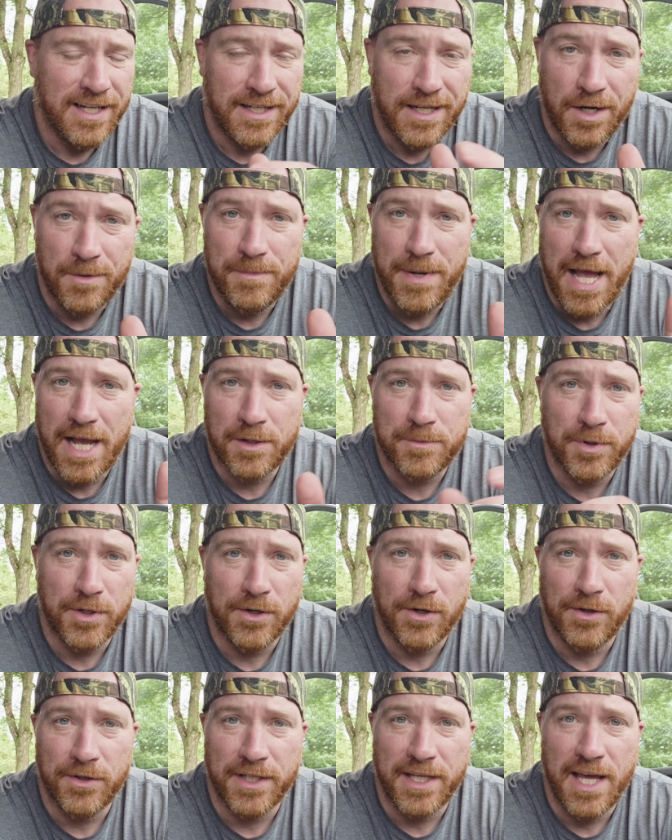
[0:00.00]
Come back, put
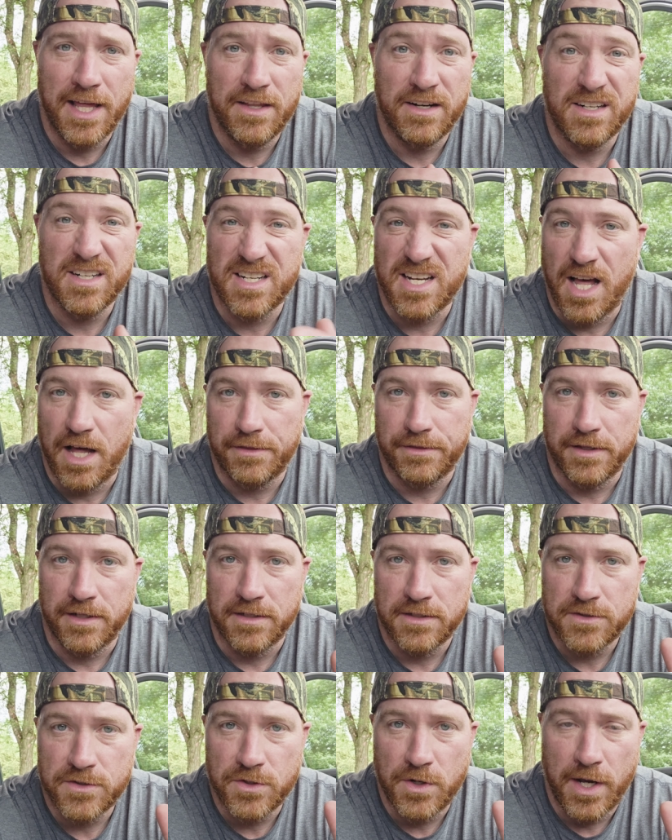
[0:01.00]
it all together,
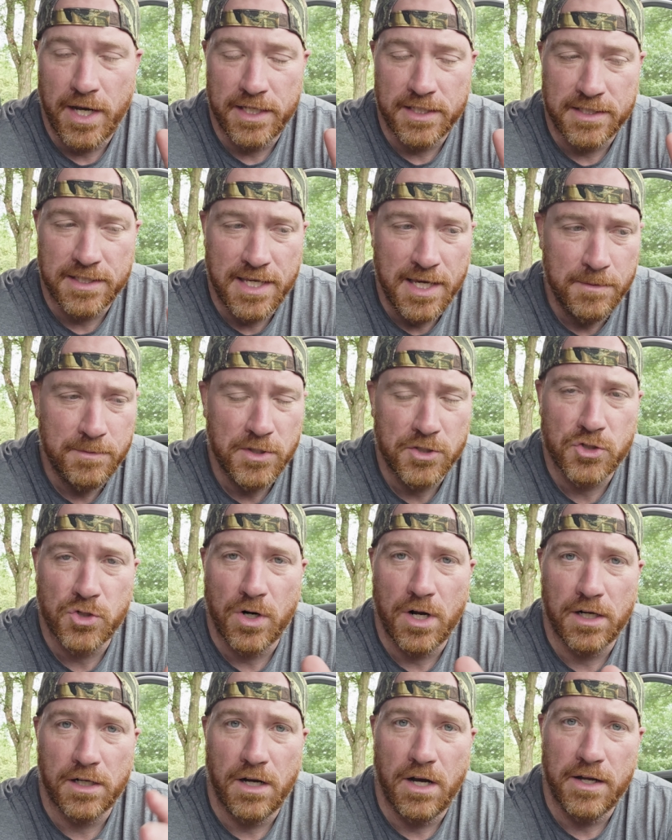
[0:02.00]
nothing. So I keep the
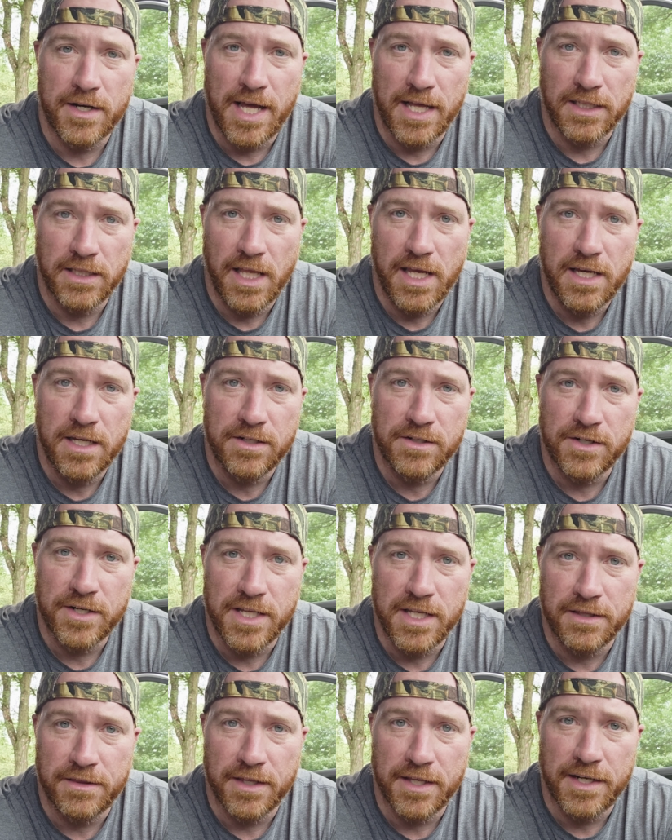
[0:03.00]
truck on, I lay
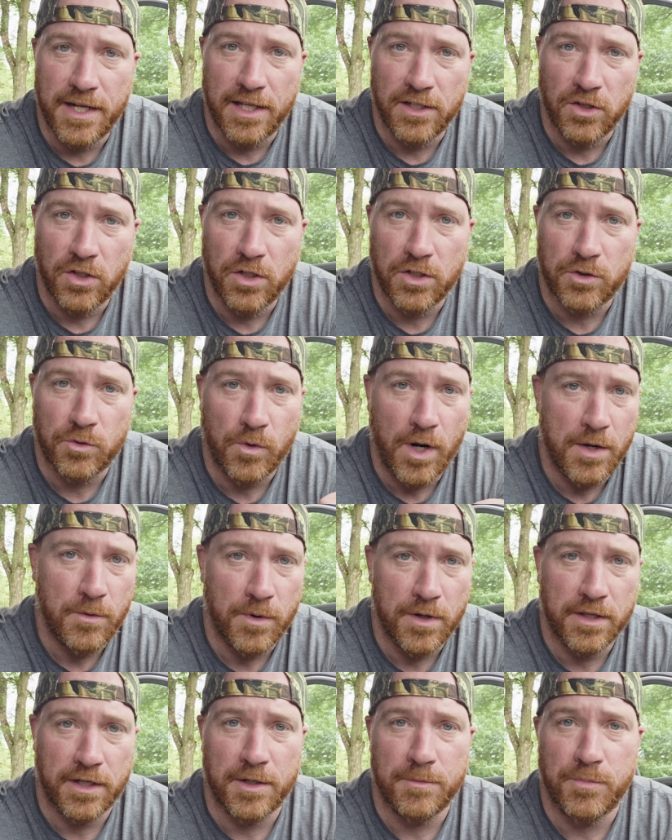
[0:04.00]
underneath it, and I look right
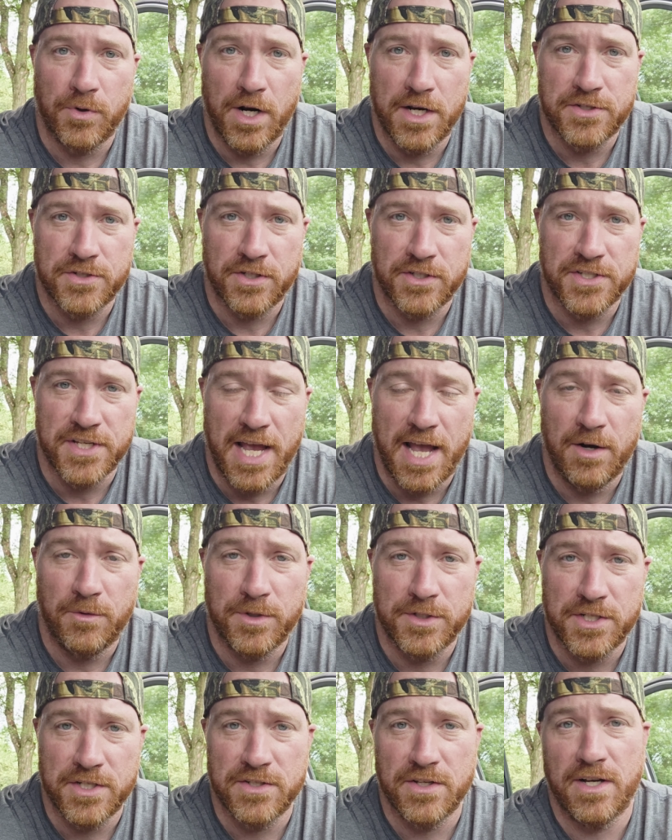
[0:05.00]
where the compressor is at,
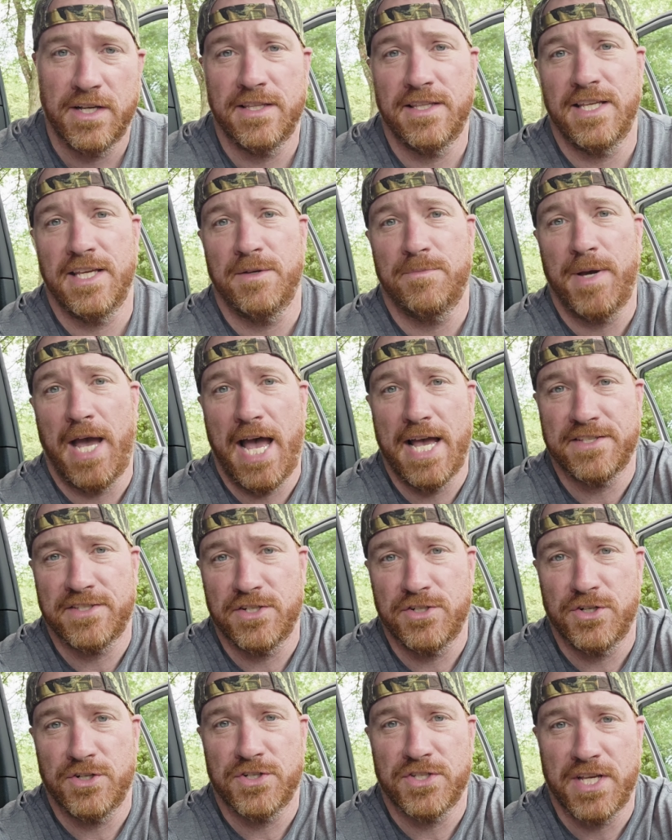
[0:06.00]
which is on the
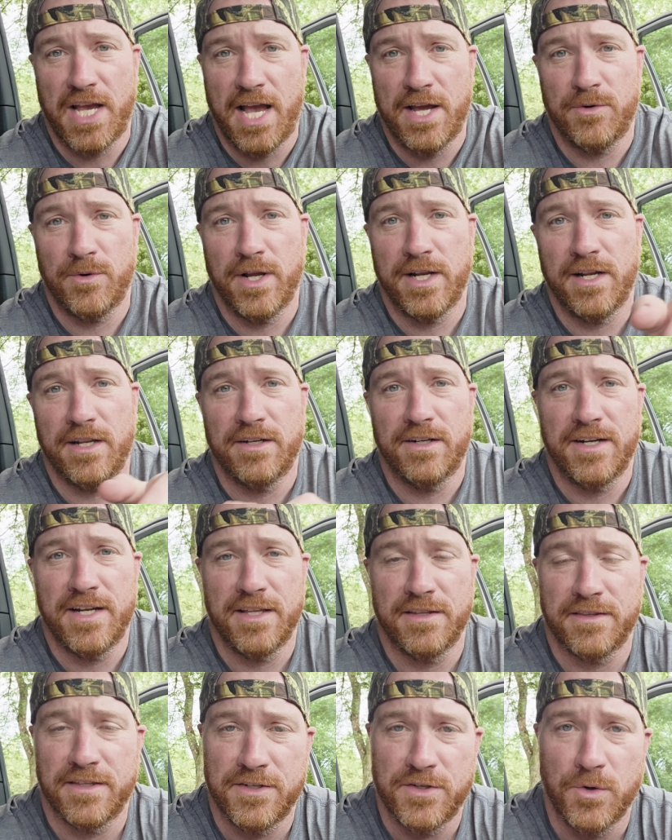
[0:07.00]
passenger side right
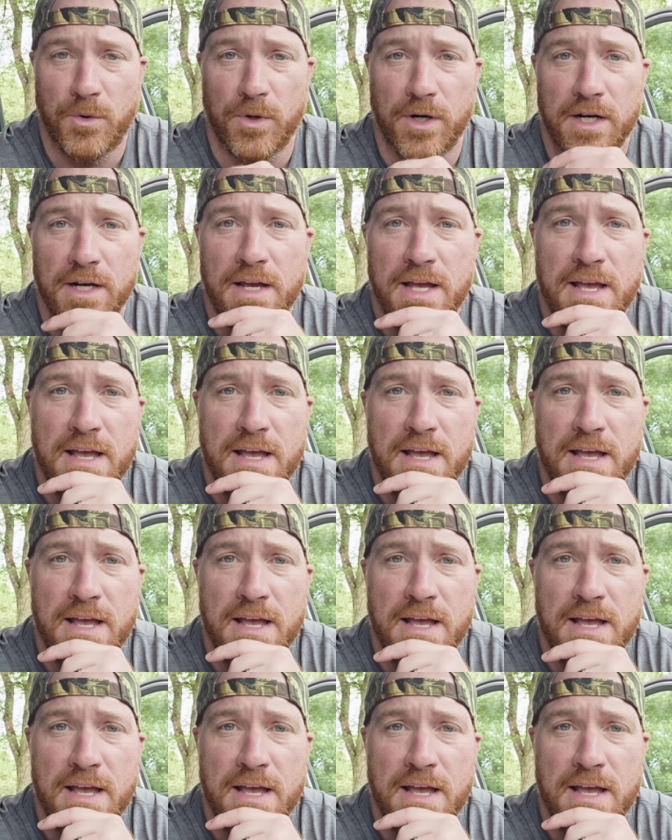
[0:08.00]
underneath the door.